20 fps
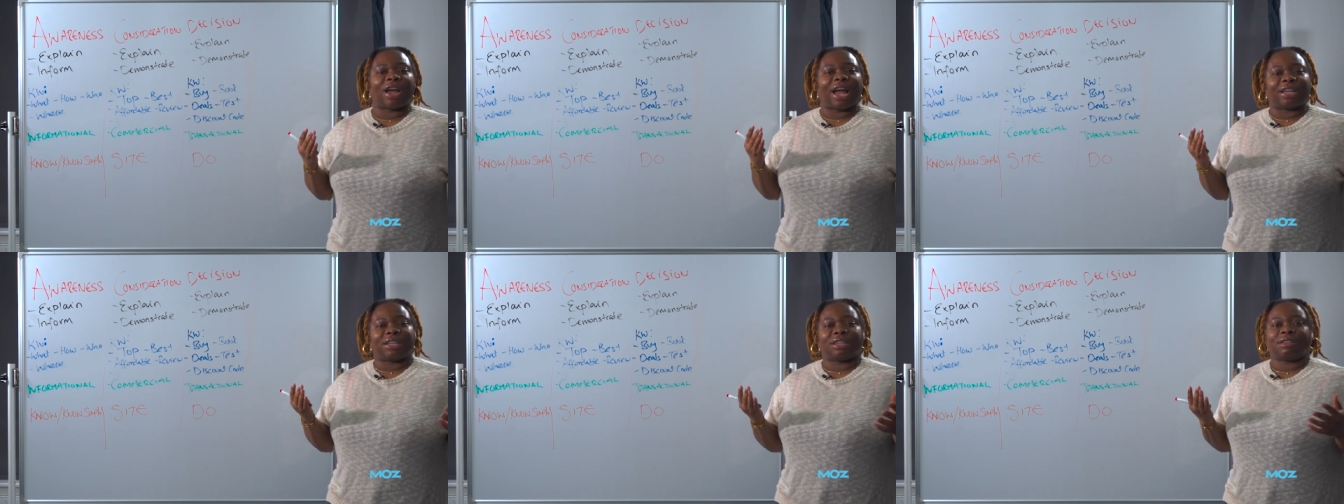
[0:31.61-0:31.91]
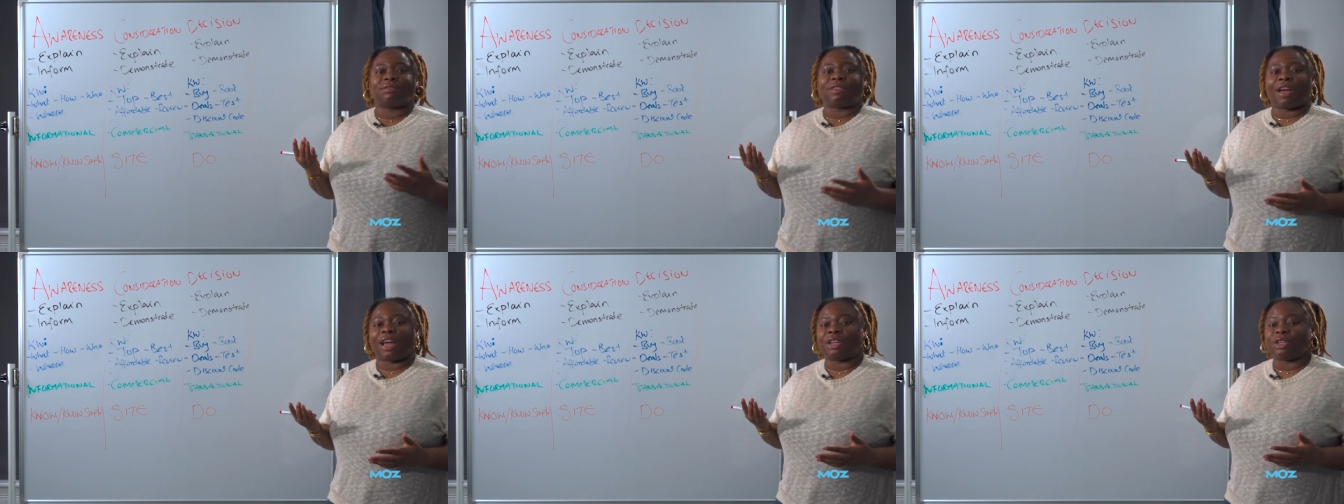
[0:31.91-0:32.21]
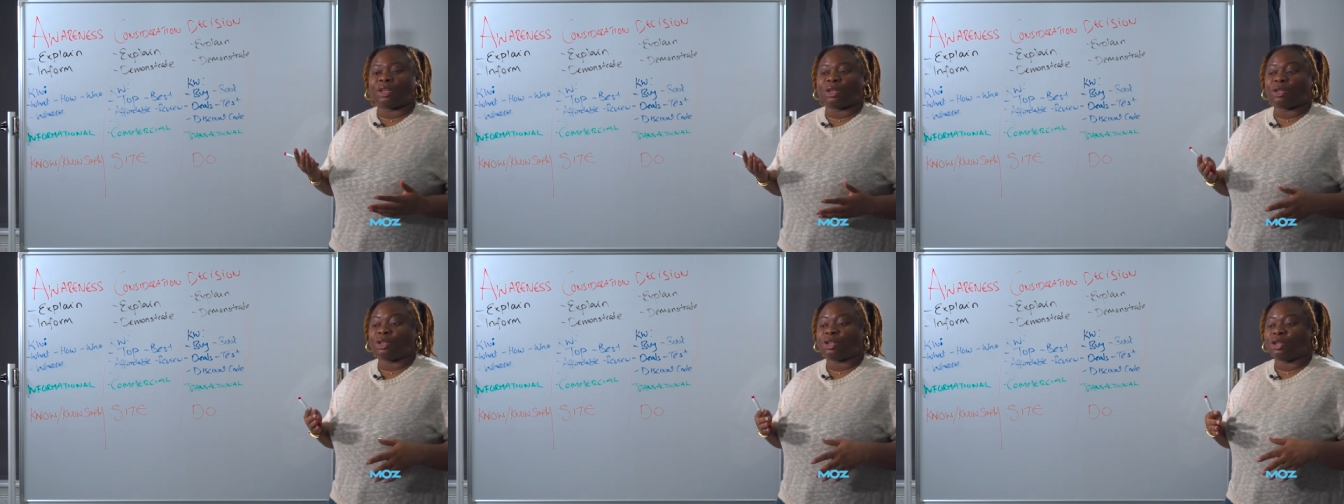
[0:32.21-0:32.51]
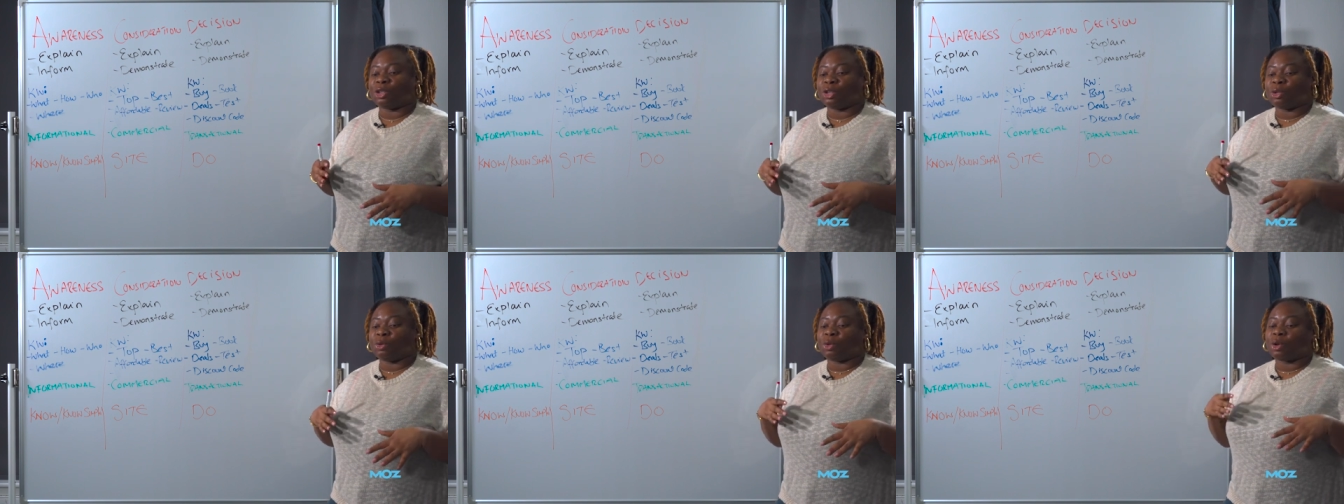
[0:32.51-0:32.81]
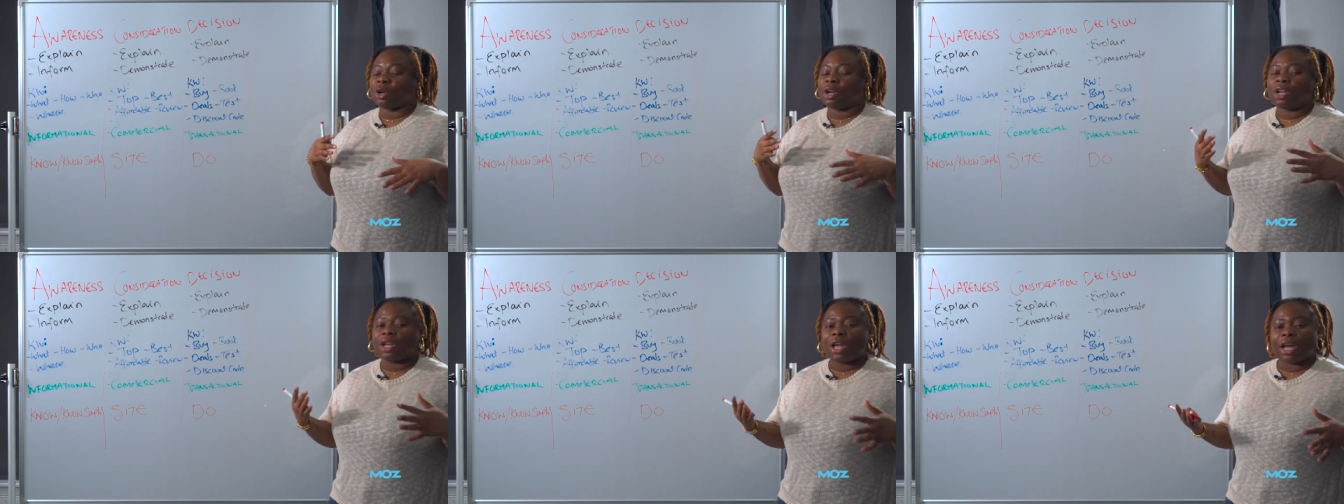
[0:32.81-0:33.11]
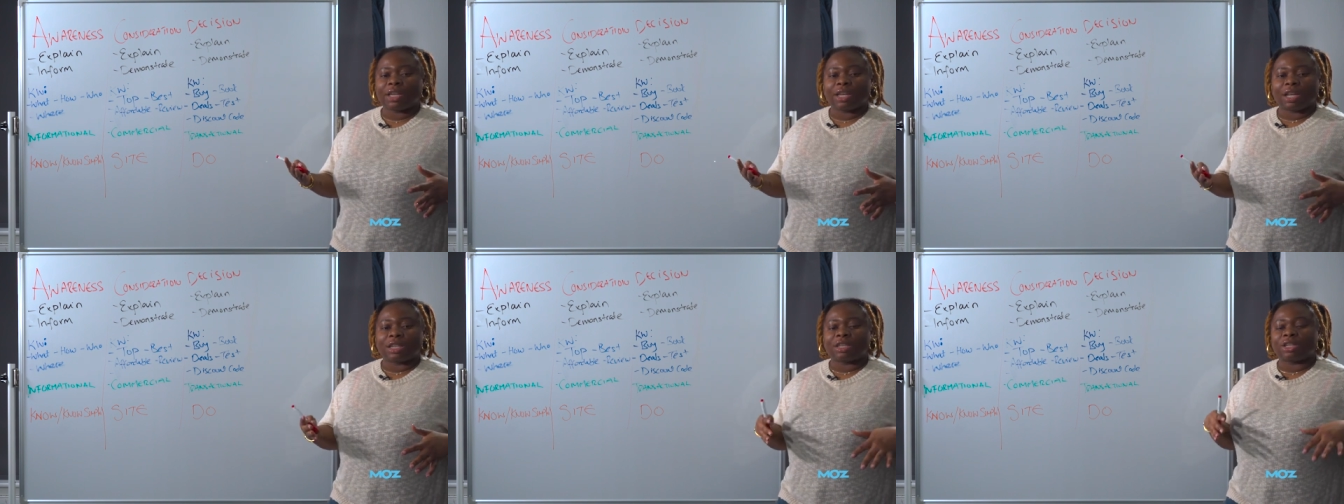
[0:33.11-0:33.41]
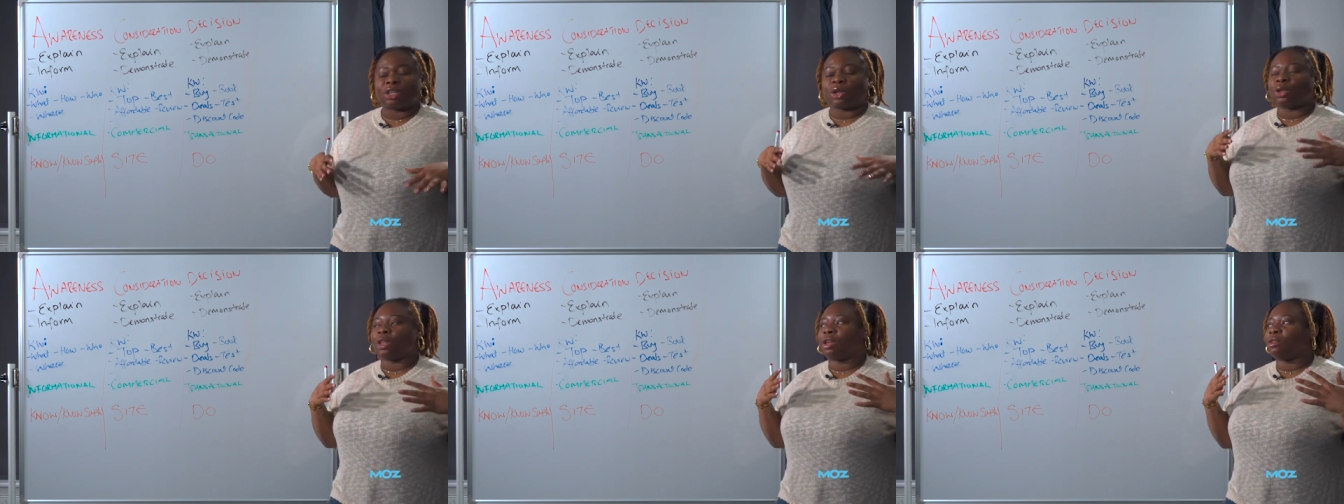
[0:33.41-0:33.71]
added value to your
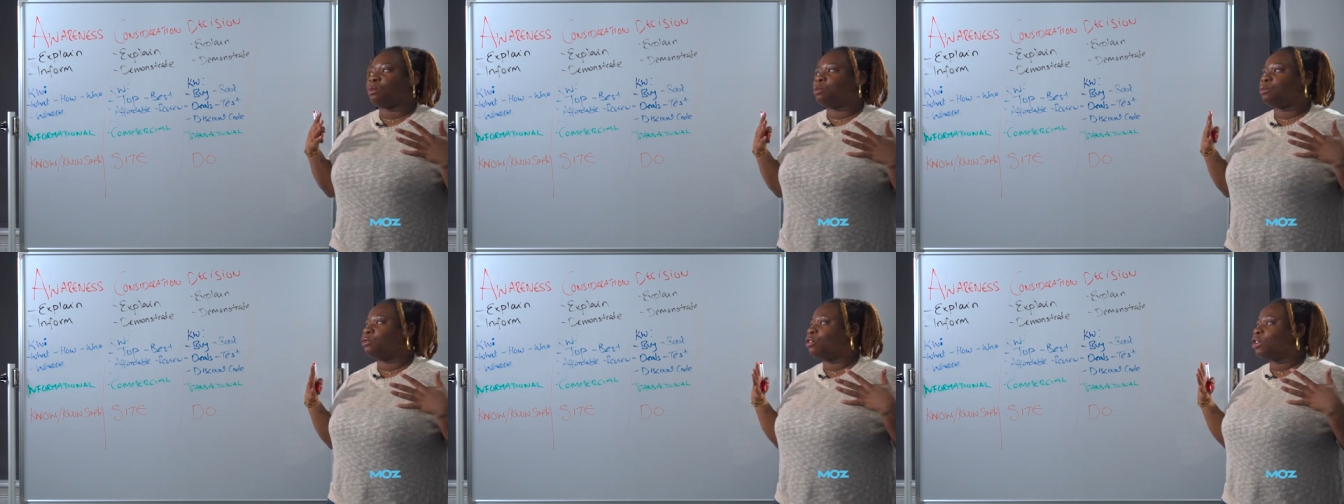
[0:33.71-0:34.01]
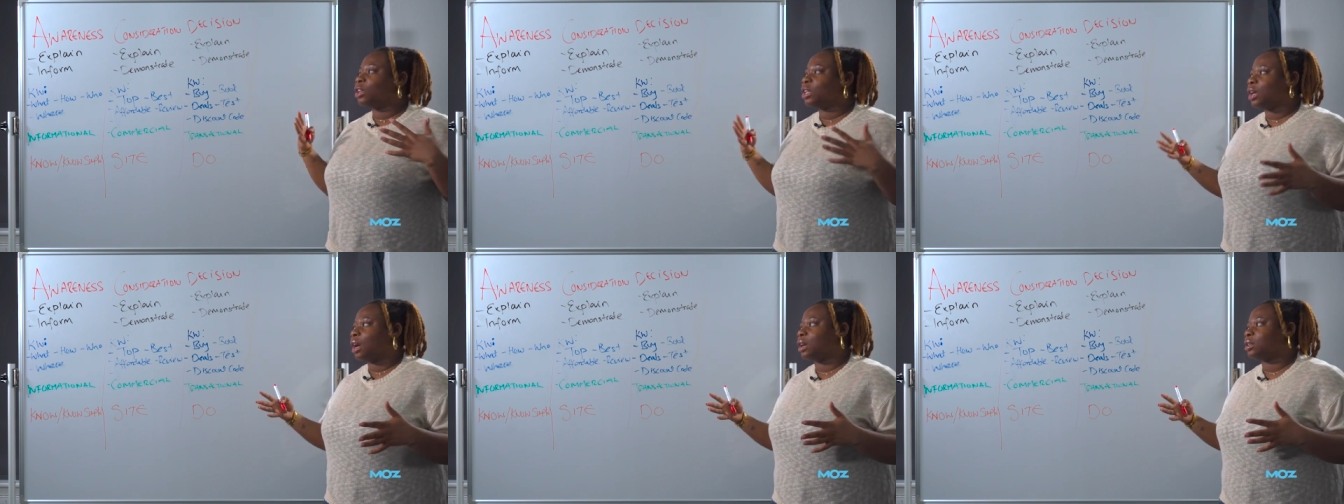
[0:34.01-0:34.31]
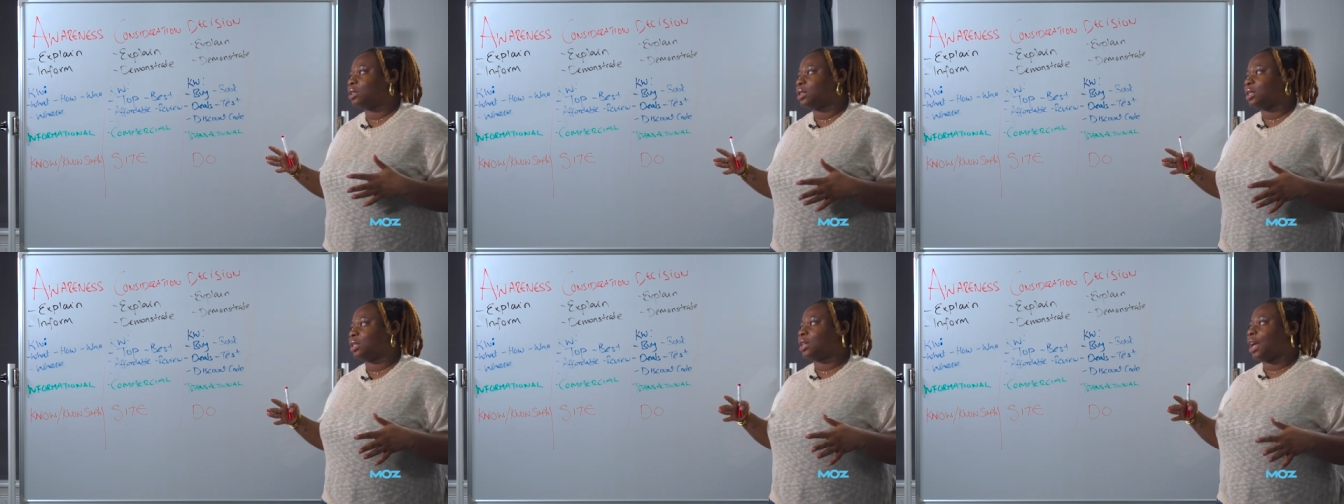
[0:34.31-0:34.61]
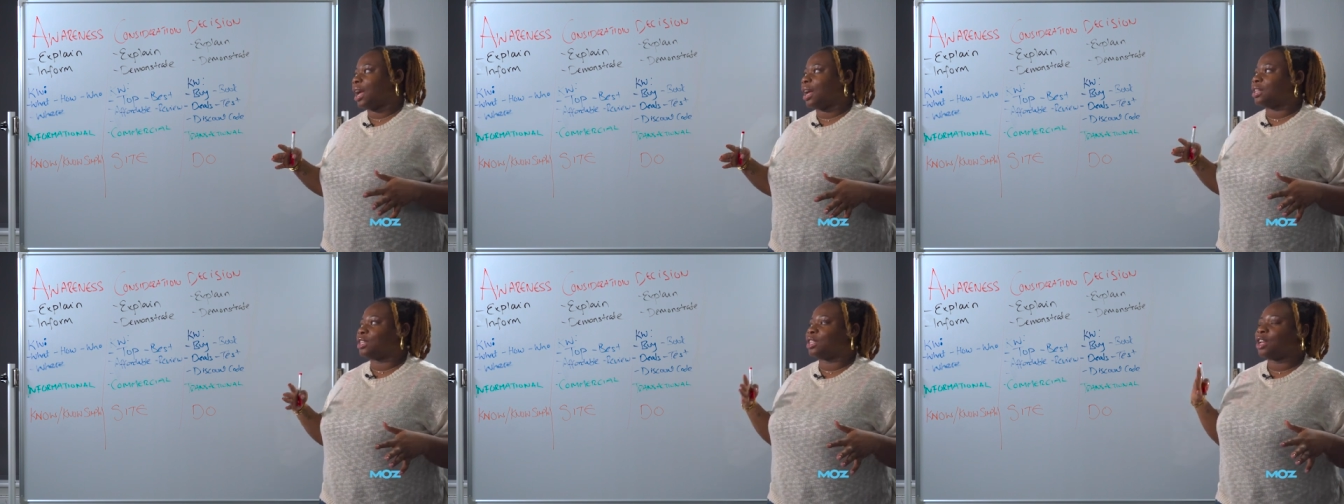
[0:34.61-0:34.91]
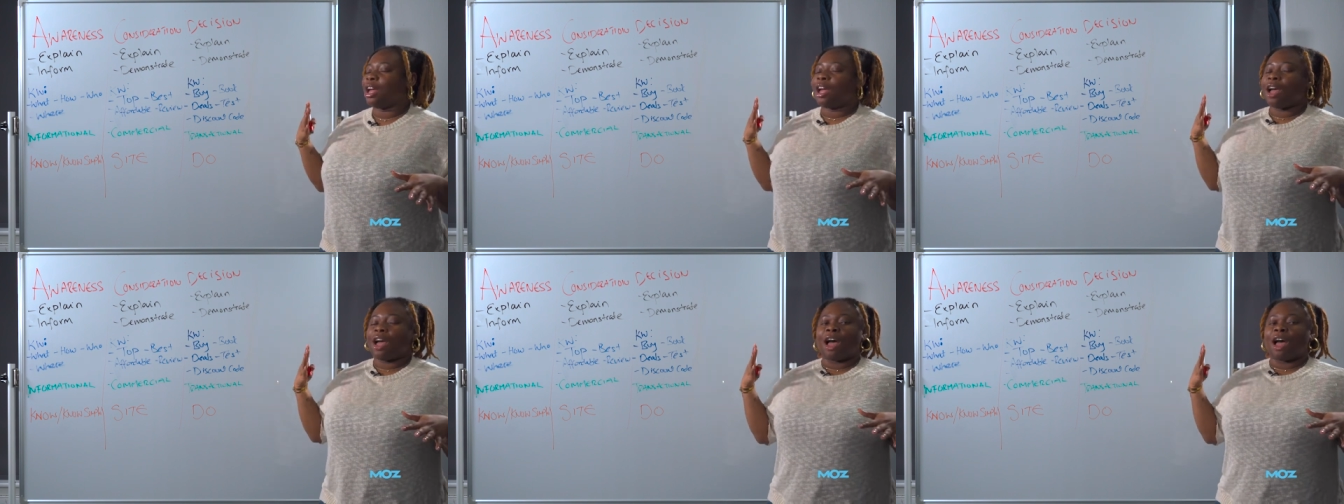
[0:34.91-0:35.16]
clients so they fully understand